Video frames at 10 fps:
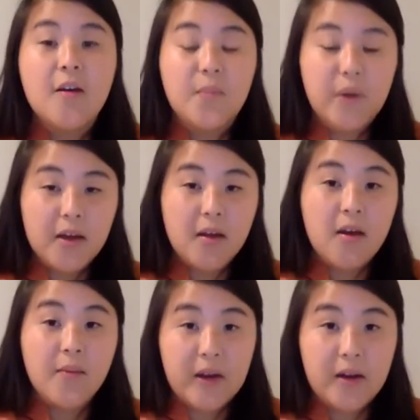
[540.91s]
but
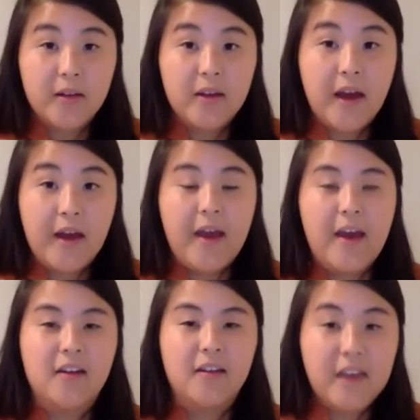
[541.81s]
apparently I had
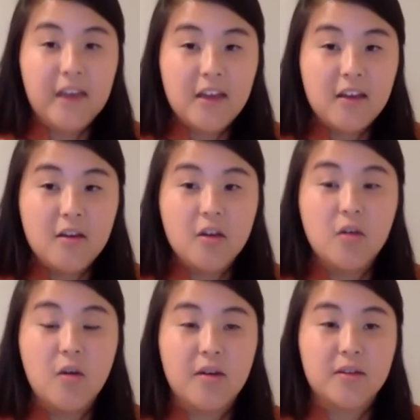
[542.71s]
a lady who
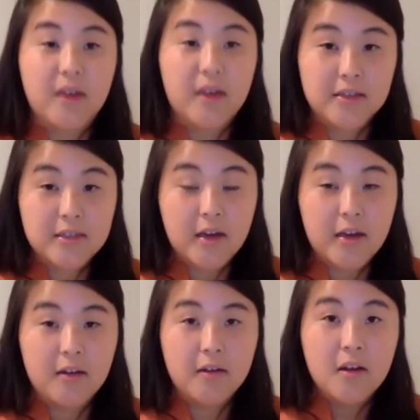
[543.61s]
also had a son